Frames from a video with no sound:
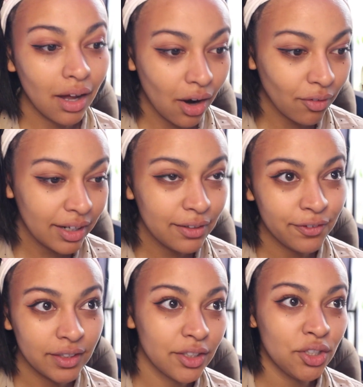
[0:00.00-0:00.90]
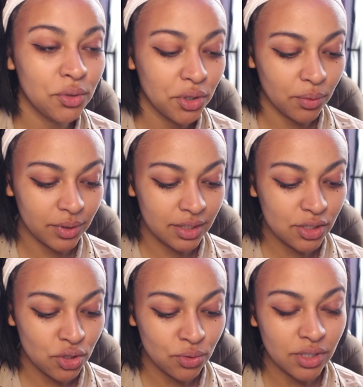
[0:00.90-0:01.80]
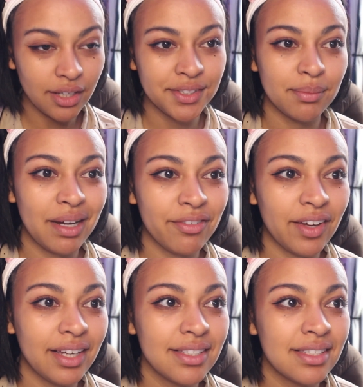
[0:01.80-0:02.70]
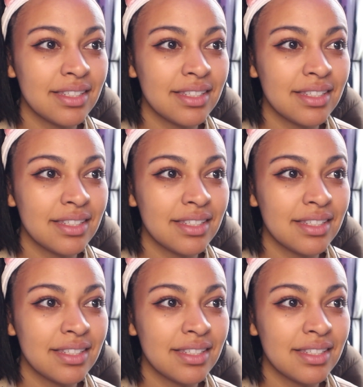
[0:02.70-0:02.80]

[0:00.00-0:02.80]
Already feeling cuter with these 2 dots on my face.